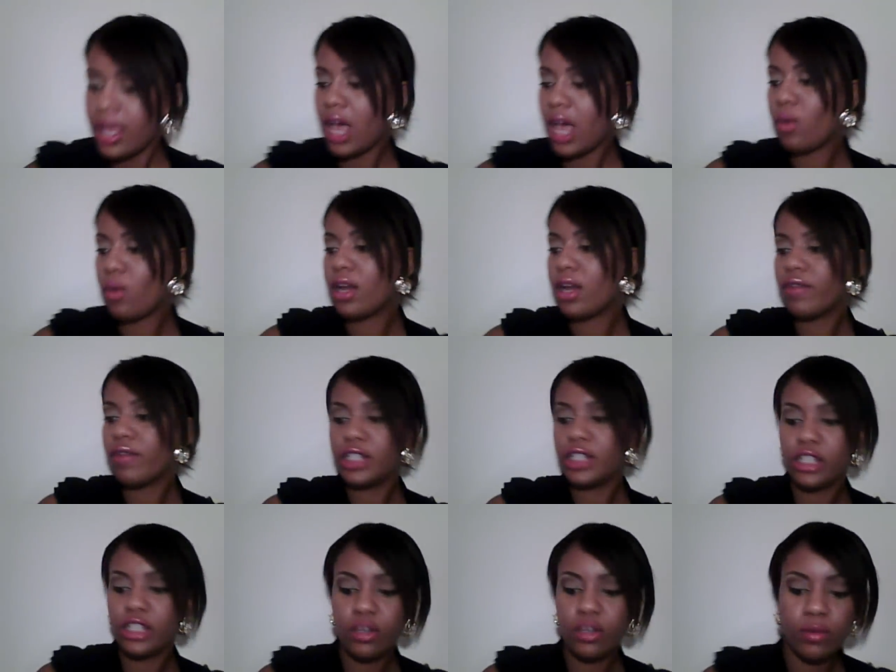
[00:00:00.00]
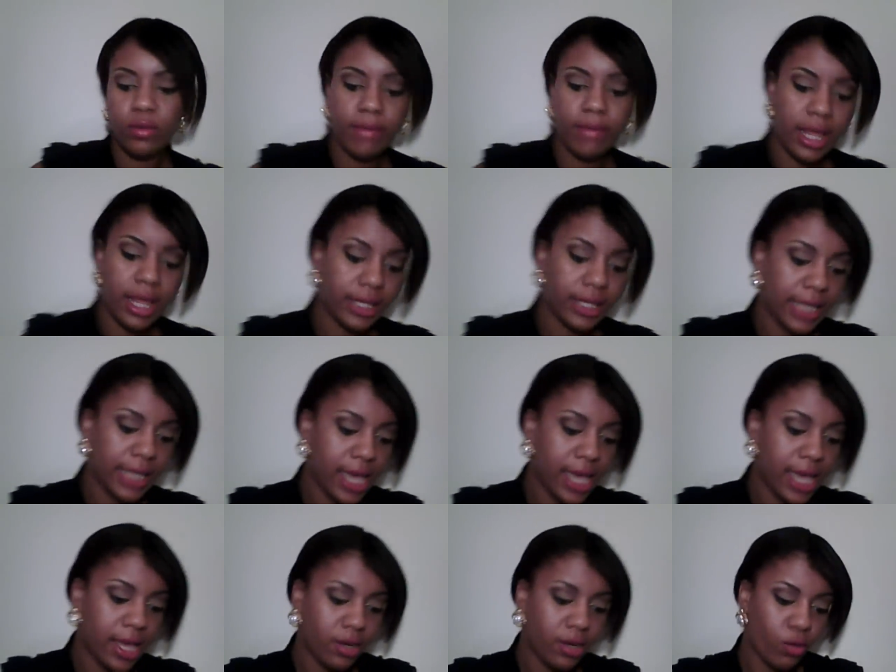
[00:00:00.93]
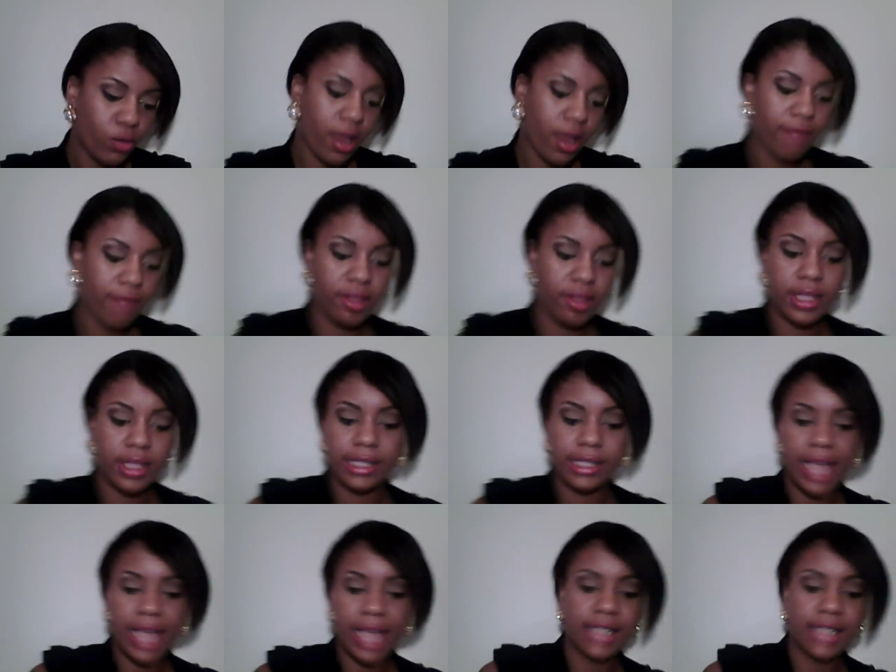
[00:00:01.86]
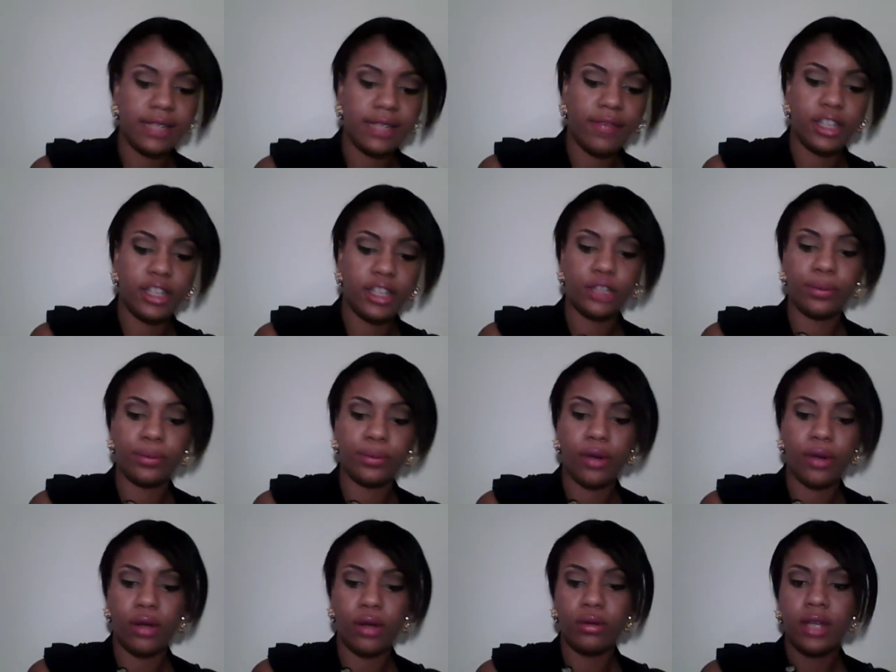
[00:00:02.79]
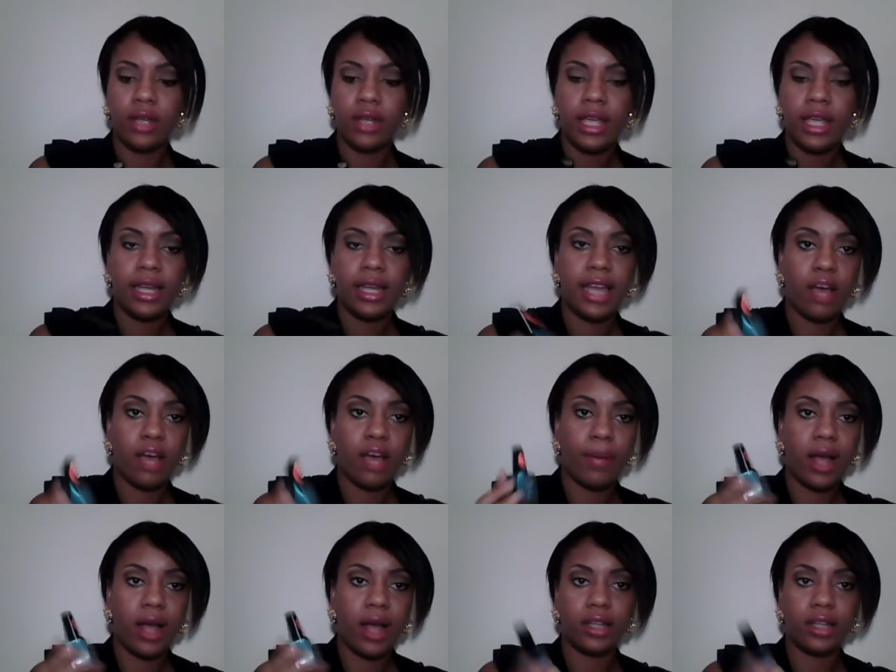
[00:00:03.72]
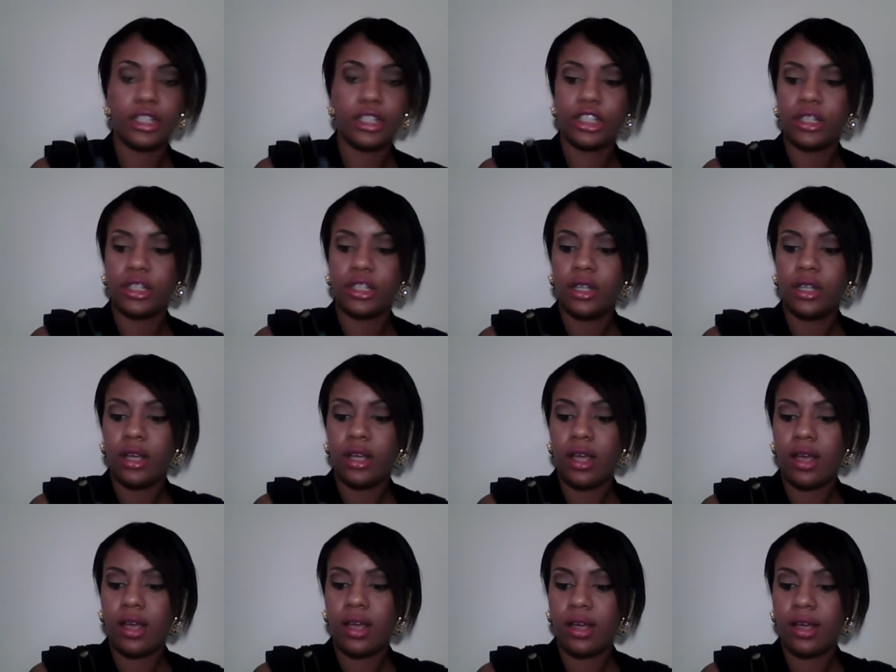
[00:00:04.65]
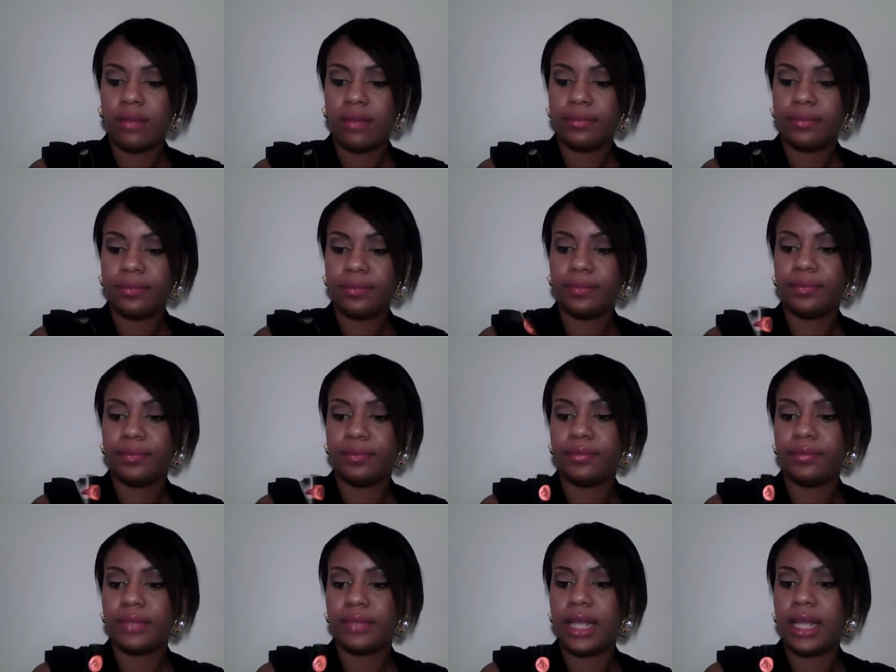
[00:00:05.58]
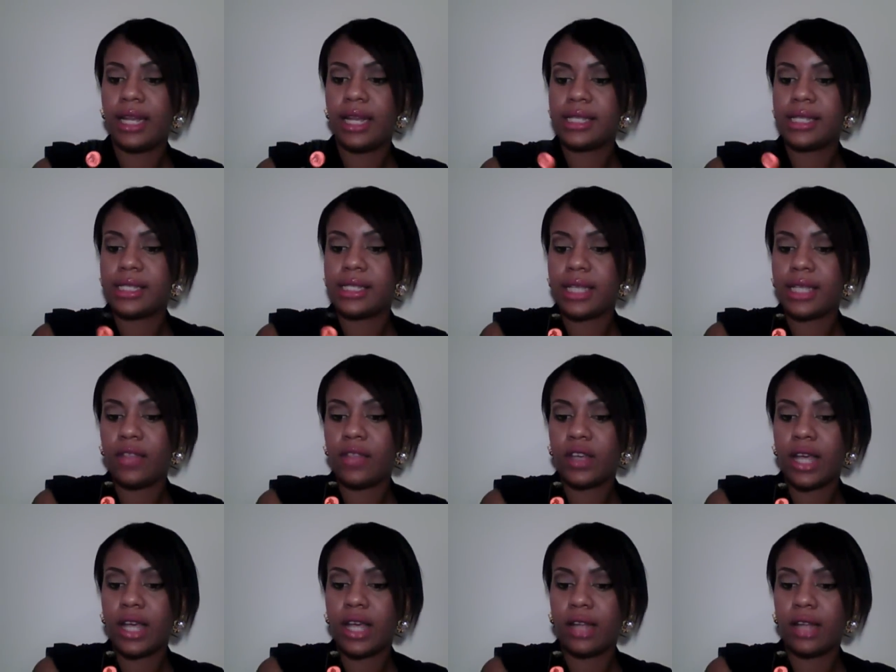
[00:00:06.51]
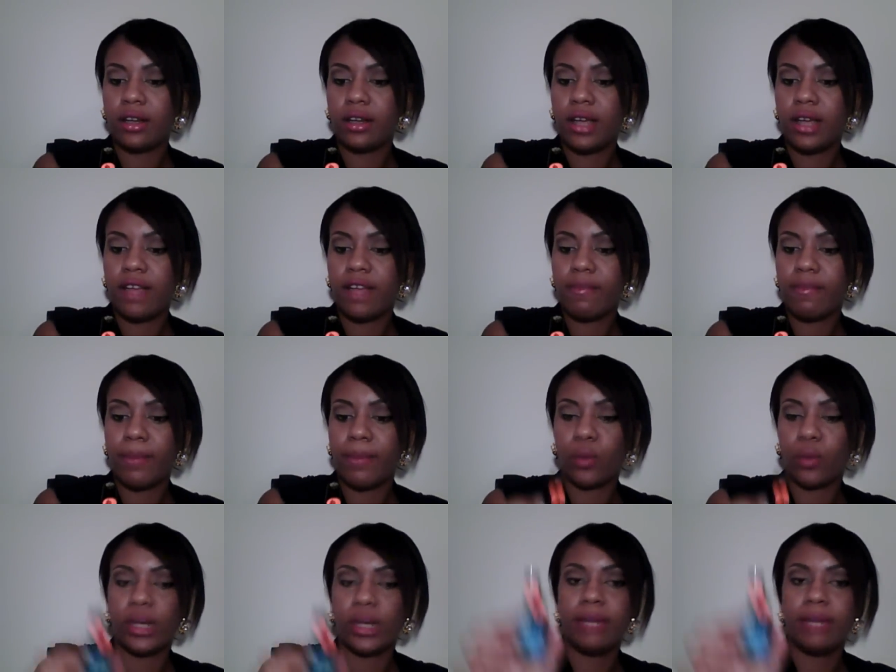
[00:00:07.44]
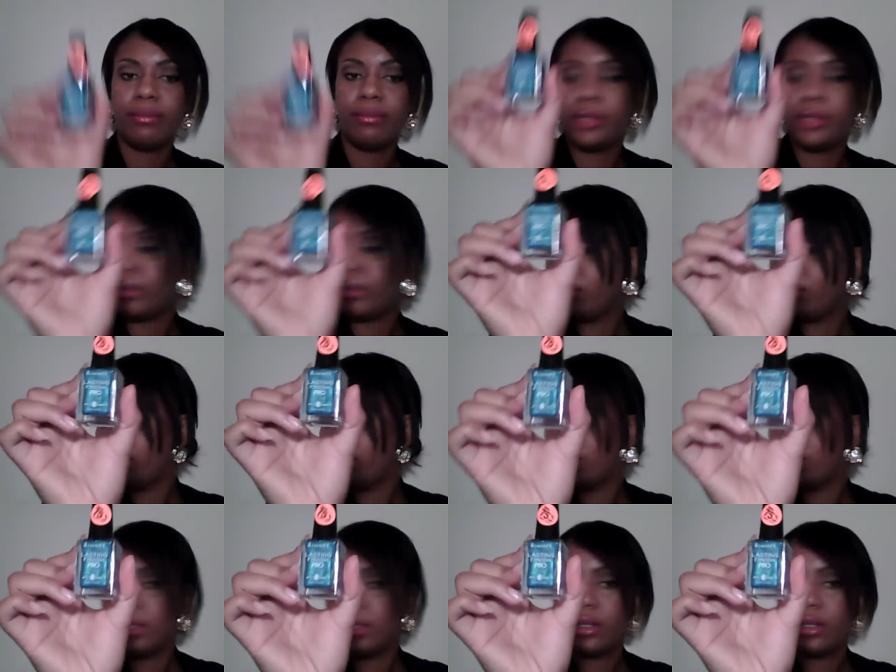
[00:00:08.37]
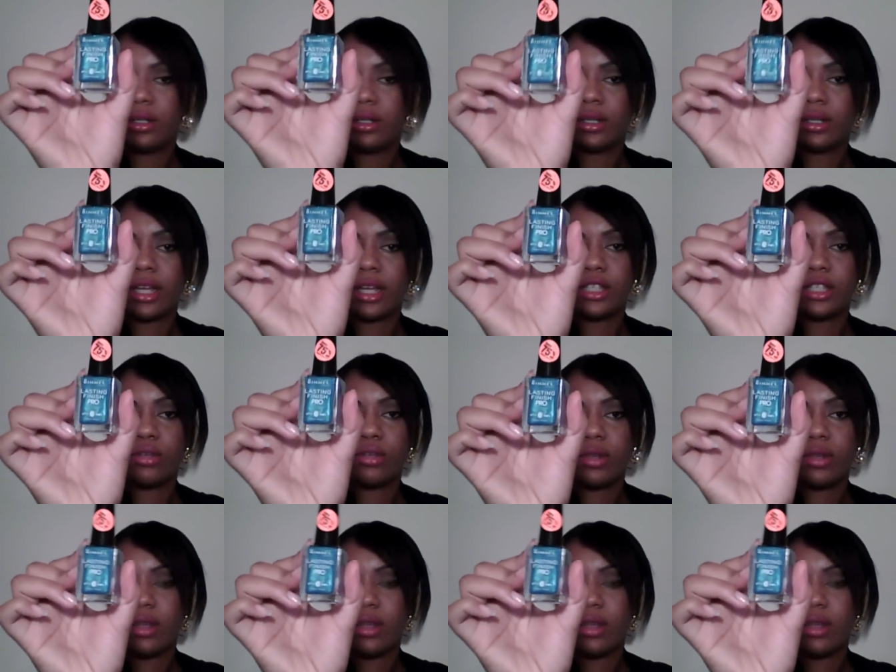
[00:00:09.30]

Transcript: I went over to the Rimmel again where I found this Lasting Finish Pro nail polish. Um, and this is in the color of marine blue. Got two of